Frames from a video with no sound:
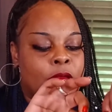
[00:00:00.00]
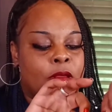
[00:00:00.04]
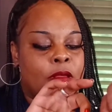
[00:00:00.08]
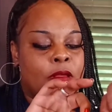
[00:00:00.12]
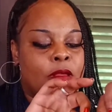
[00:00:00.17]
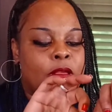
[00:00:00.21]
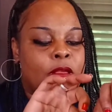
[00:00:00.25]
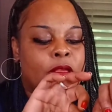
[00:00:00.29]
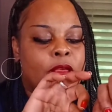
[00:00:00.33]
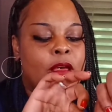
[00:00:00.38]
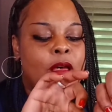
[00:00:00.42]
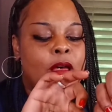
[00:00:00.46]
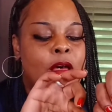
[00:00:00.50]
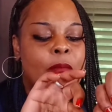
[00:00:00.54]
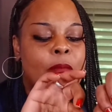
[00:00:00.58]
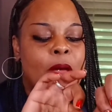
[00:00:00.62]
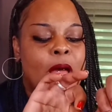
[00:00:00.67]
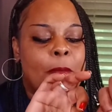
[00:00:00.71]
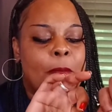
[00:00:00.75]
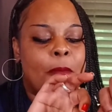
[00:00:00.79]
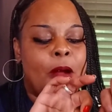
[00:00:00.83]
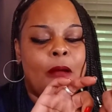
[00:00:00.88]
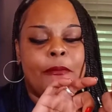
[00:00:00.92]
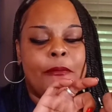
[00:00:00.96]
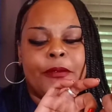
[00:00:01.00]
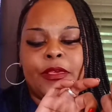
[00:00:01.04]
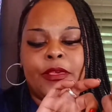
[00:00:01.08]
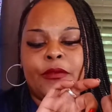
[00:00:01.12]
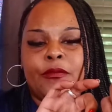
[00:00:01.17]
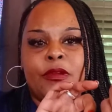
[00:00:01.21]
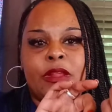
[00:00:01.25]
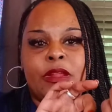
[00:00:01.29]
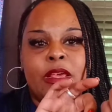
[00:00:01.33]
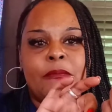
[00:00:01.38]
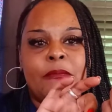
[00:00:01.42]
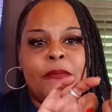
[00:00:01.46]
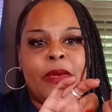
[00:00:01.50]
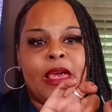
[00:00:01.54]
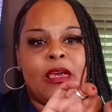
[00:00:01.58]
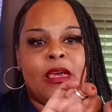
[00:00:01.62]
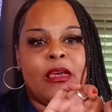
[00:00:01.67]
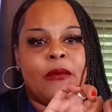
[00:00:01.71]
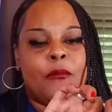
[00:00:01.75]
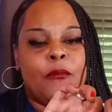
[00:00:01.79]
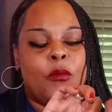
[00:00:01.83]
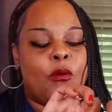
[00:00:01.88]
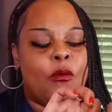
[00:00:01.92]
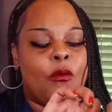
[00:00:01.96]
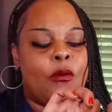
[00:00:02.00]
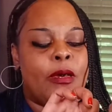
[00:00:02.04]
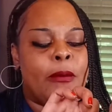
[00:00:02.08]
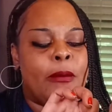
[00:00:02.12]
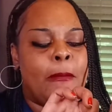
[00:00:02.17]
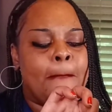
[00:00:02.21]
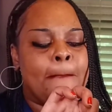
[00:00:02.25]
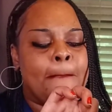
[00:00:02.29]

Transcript: Yup, I barbecued these bad boy.